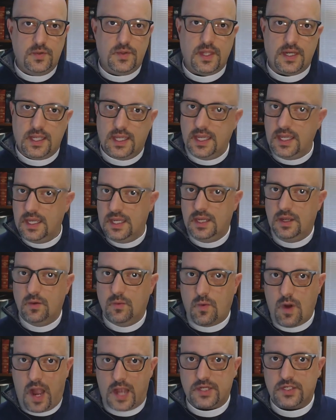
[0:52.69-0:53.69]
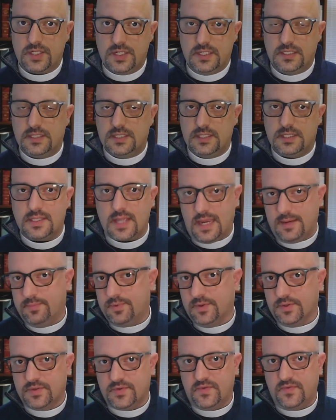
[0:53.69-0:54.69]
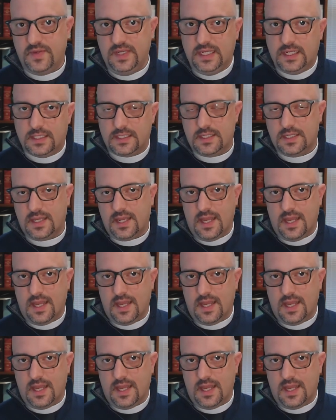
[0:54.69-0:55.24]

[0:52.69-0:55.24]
that he washed his disciples' feet,